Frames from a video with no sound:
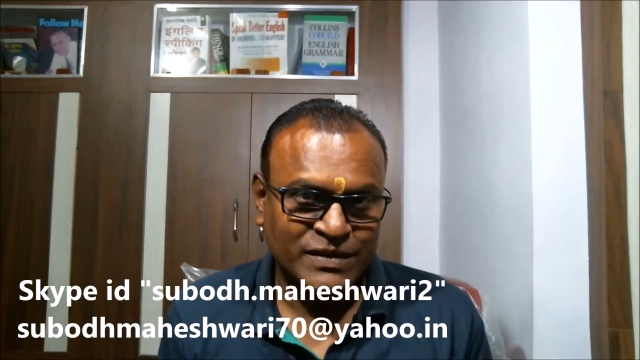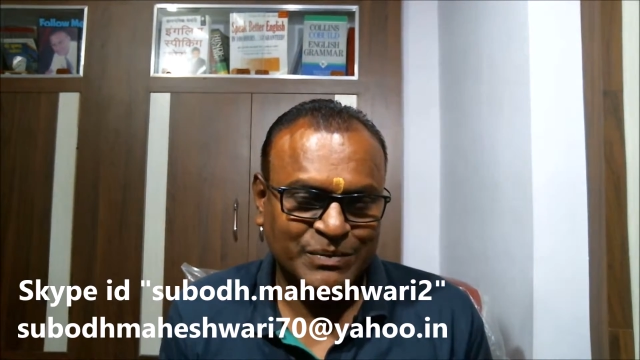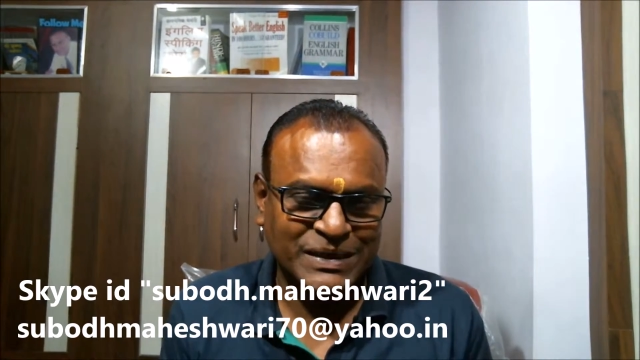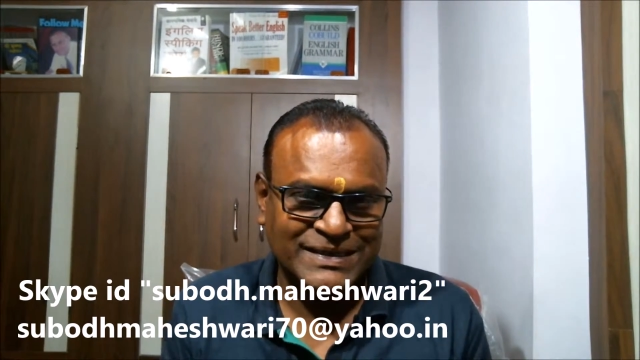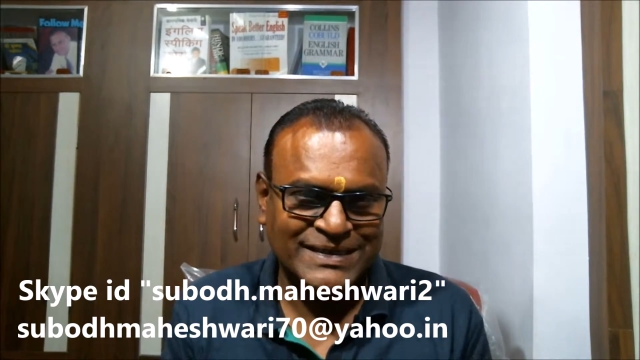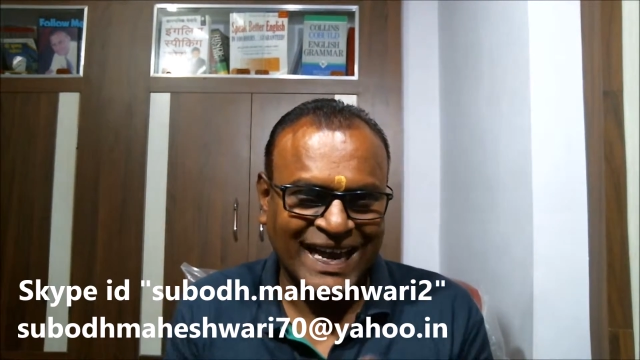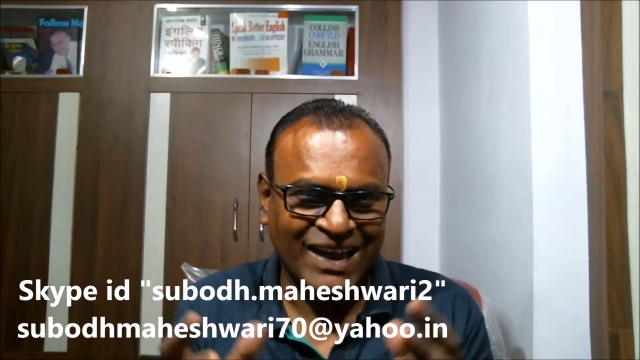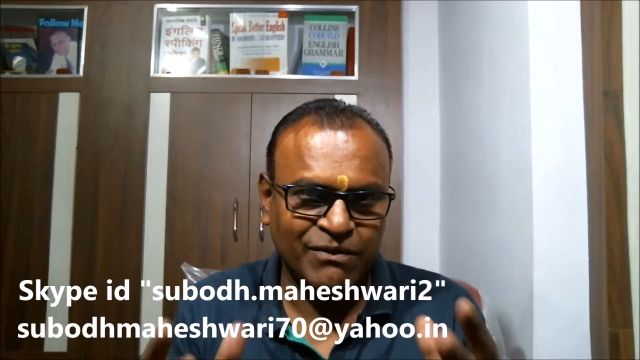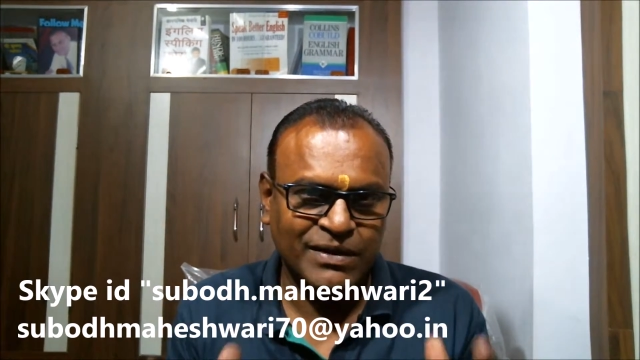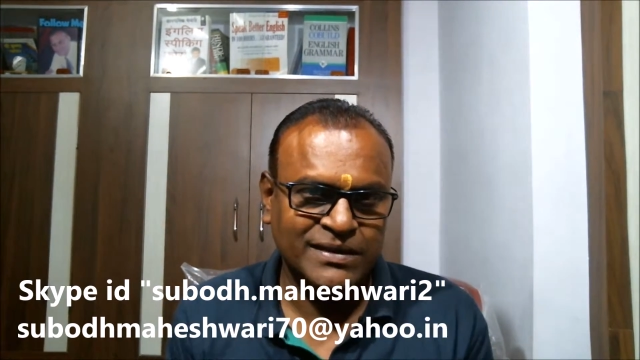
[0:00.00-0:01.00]
Means
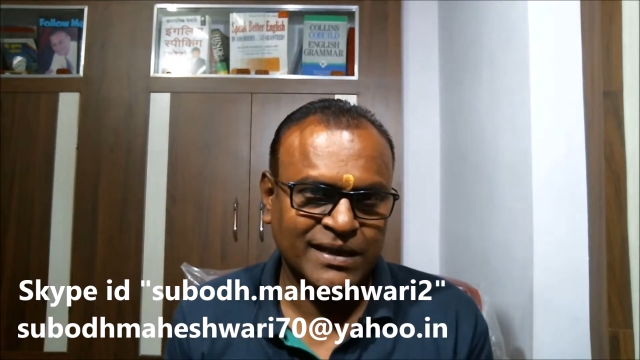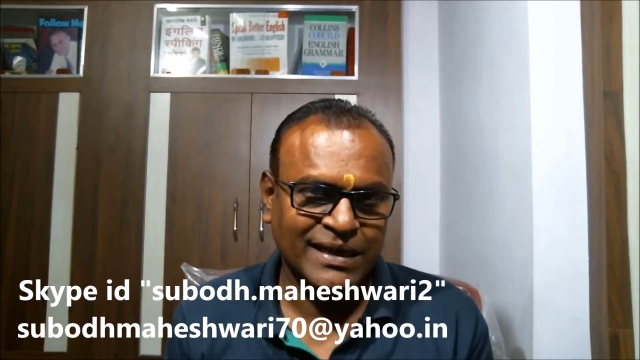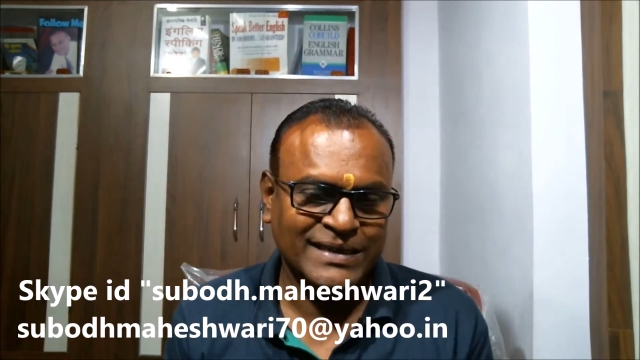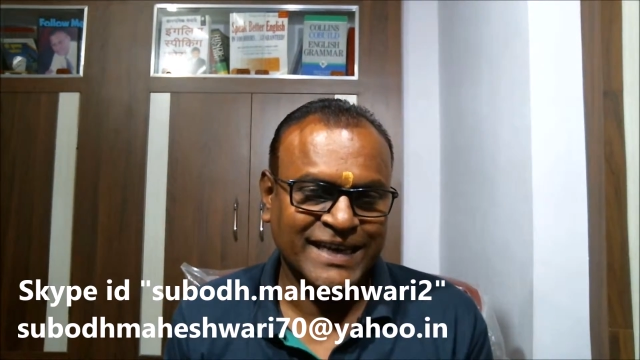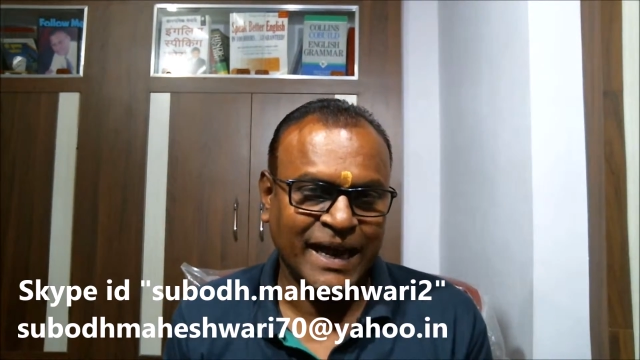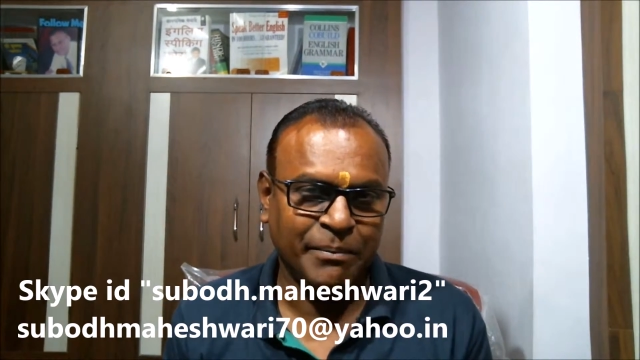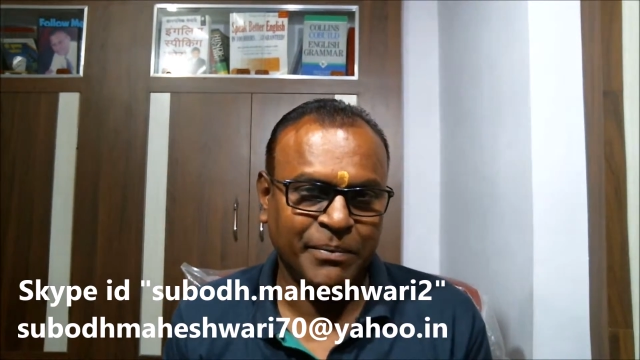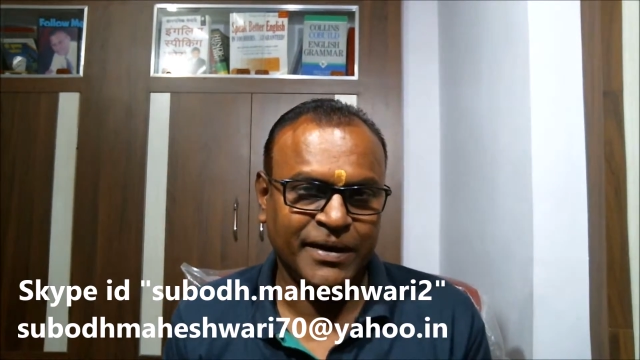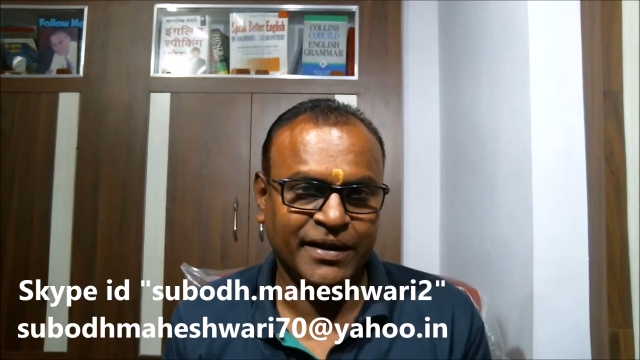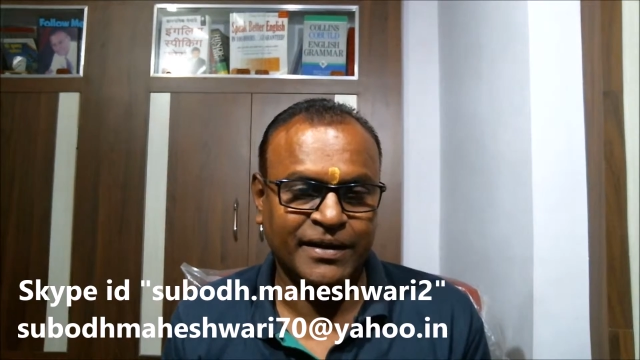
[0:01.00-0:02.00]
everything is
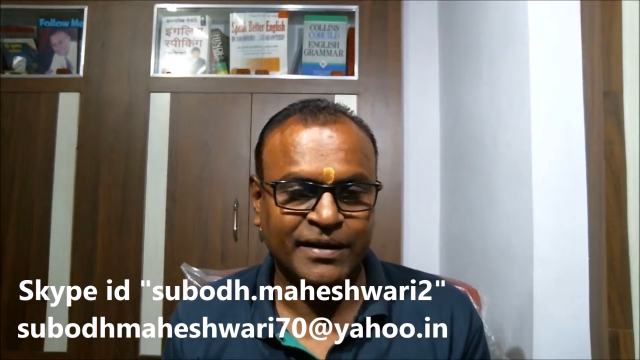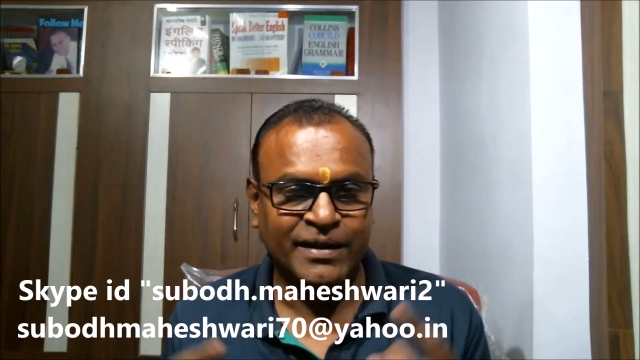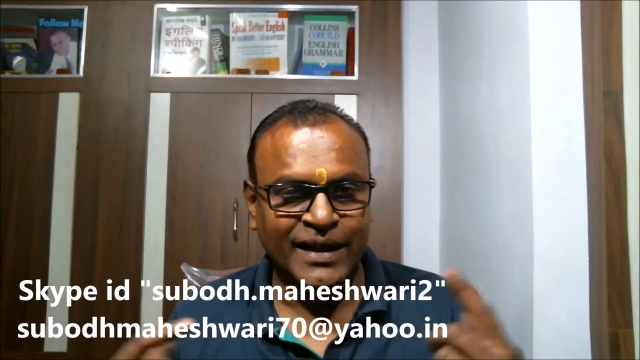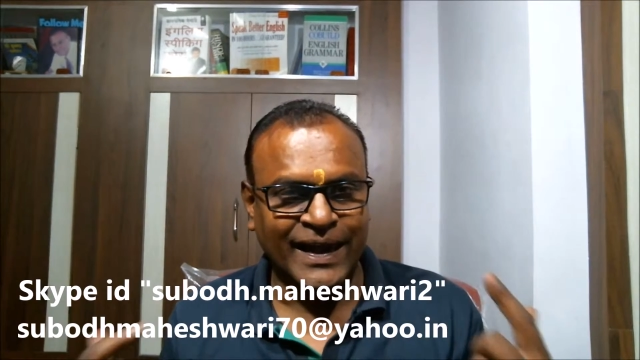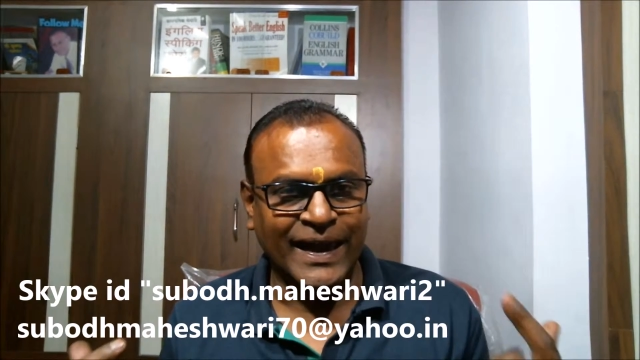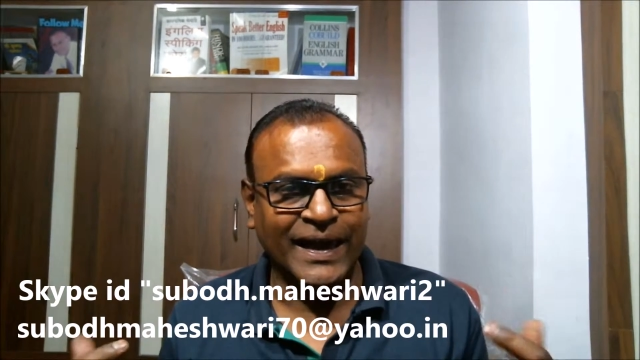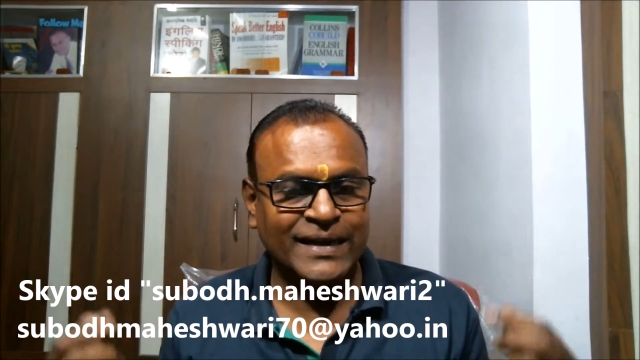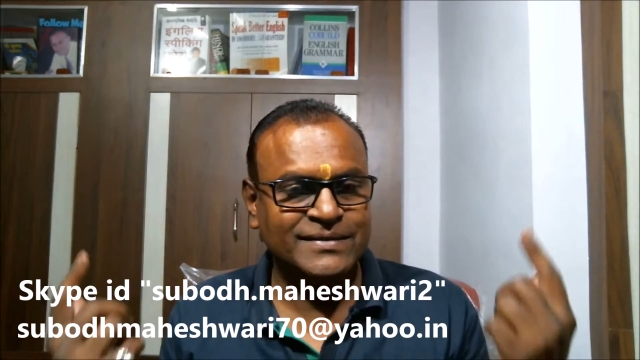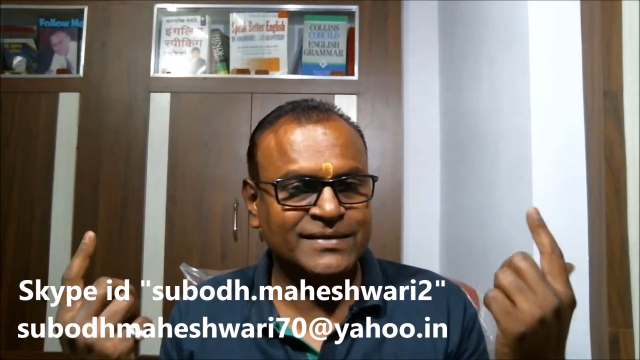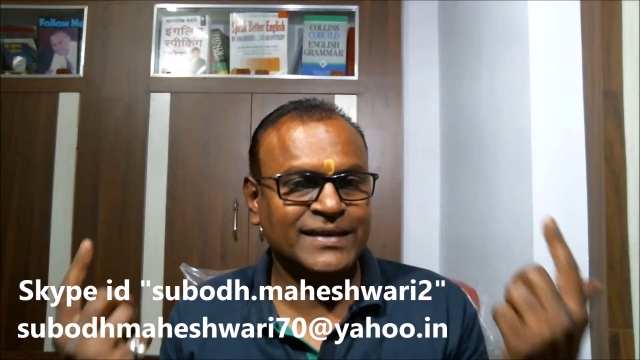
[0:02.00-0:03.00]
happening
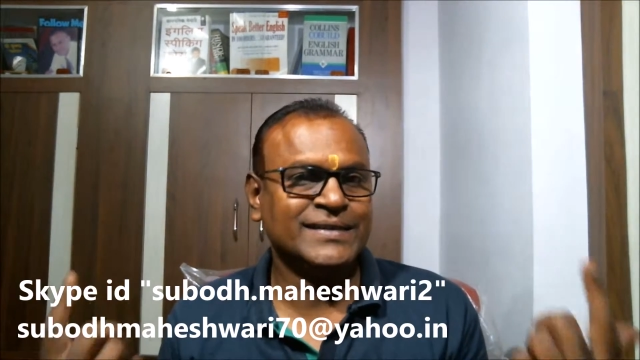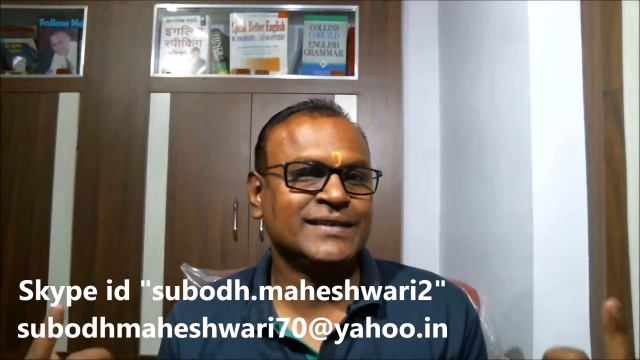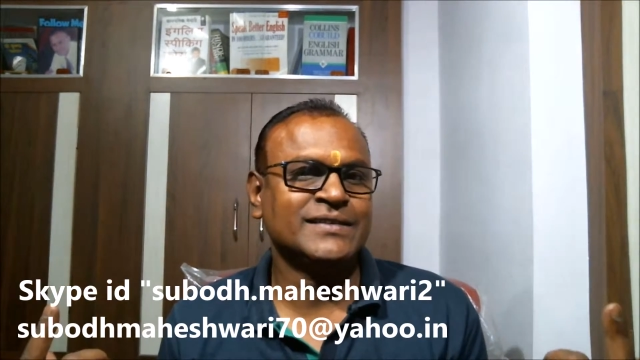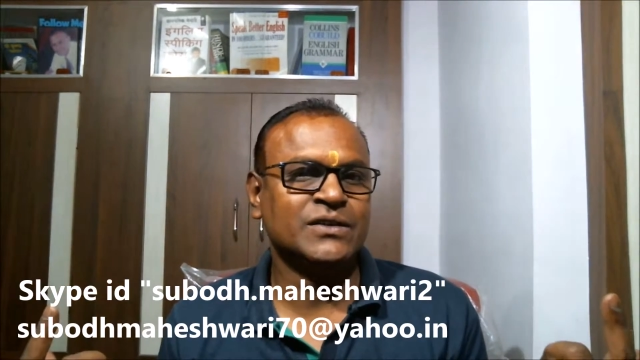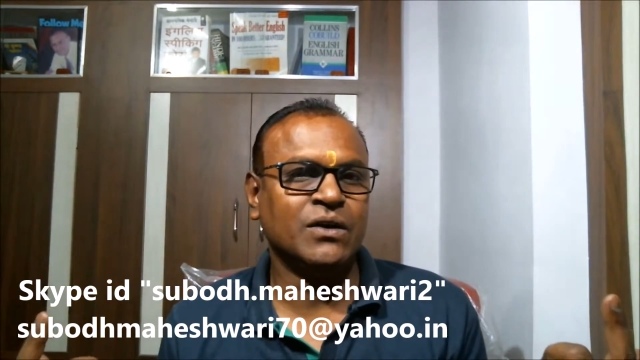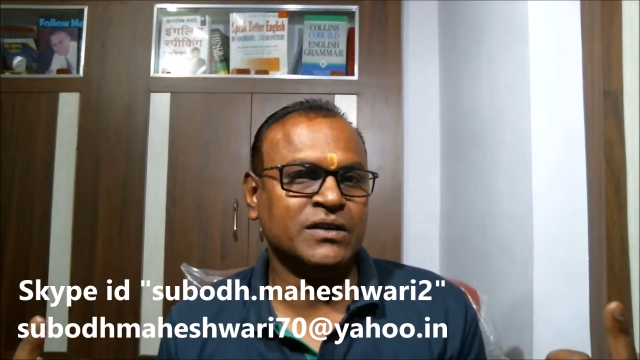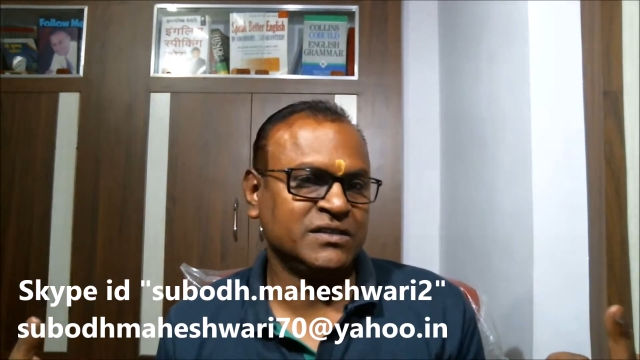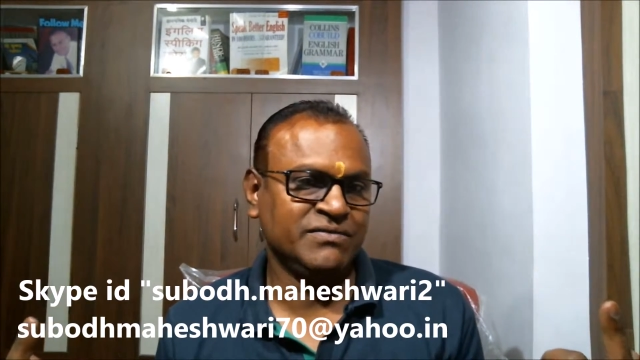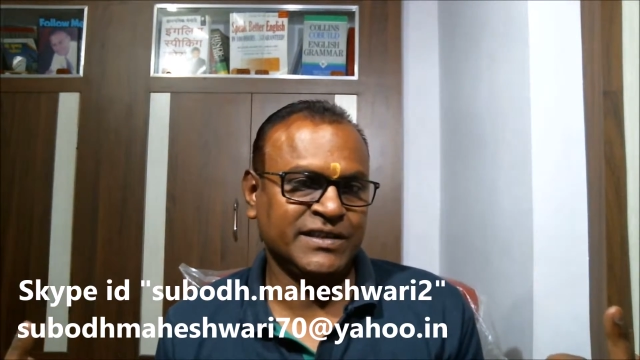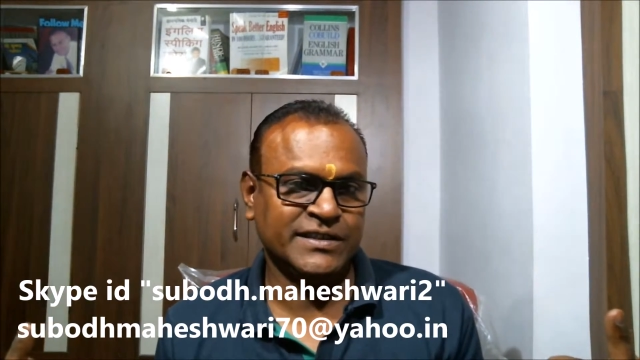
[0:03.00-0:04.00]
as it is
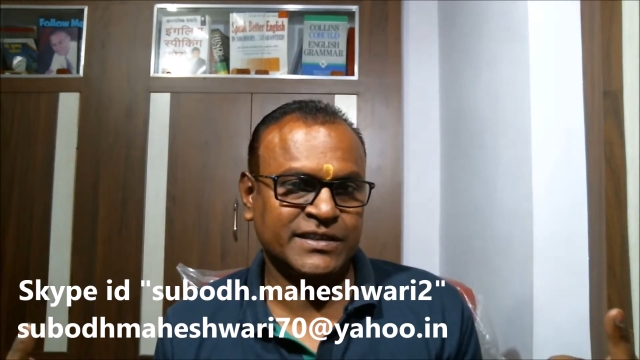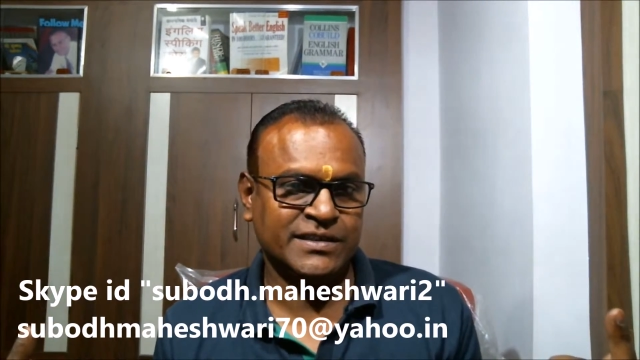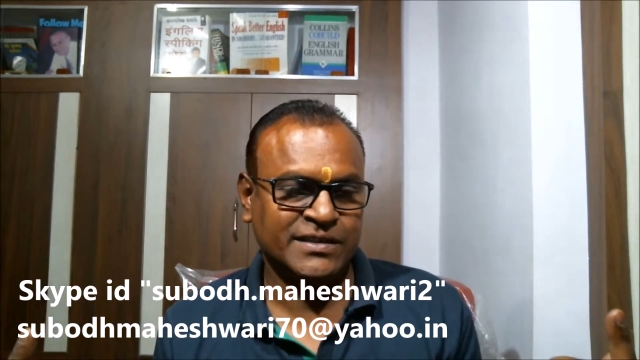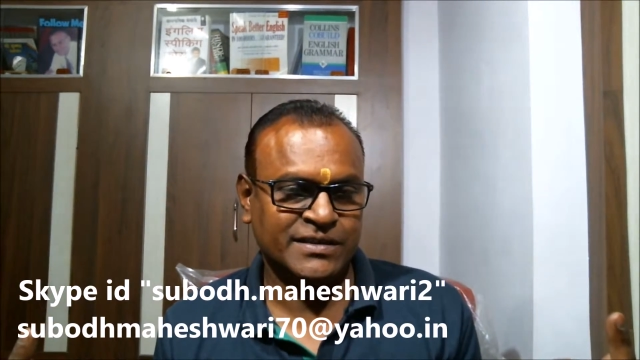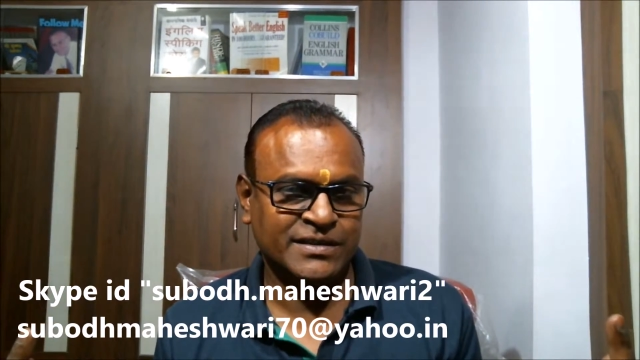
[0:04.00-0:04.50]
God's wish,